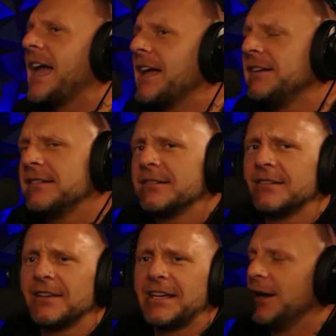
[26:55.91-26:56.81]
And,
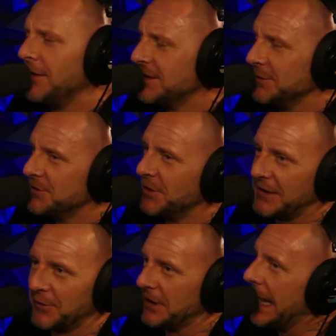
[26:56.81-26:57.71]
obviously it was
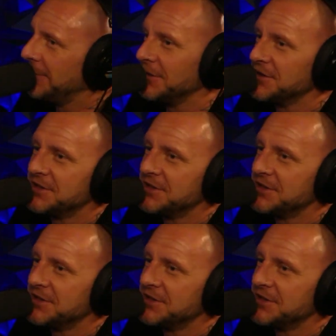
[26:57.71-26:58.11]
great for a laugh